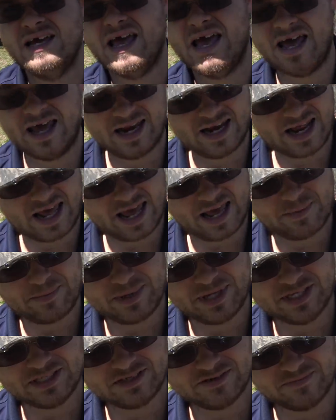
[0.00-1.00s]
and a
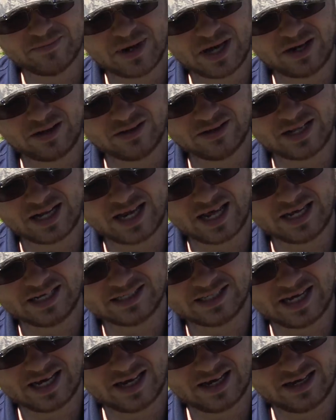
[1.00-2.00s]
piece of metal that
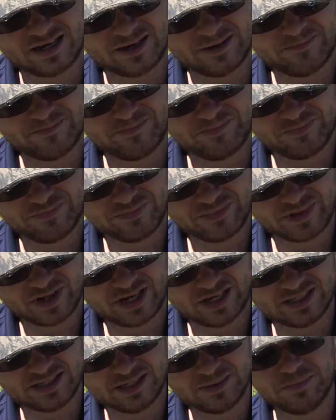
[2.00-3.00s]
has a, uh,
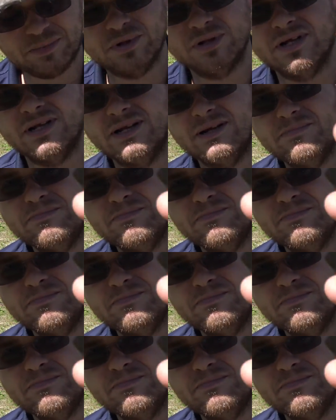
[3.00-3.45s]
a dimple in